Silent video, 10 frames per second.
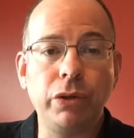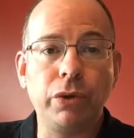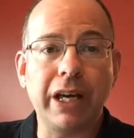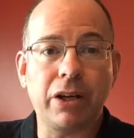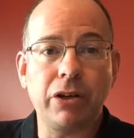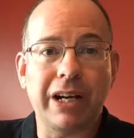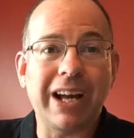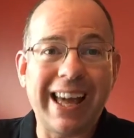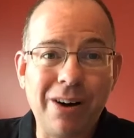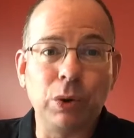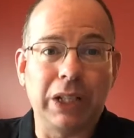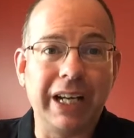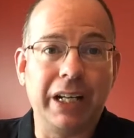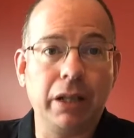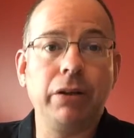get good at
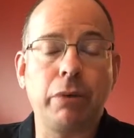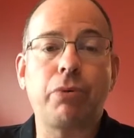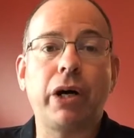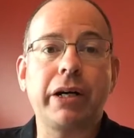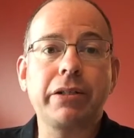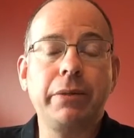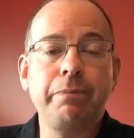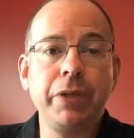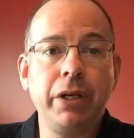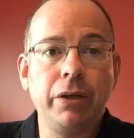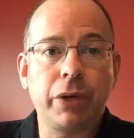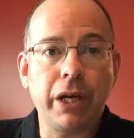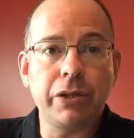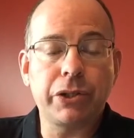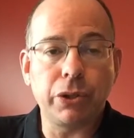outlining your product.
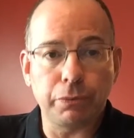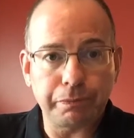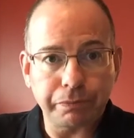Okay, so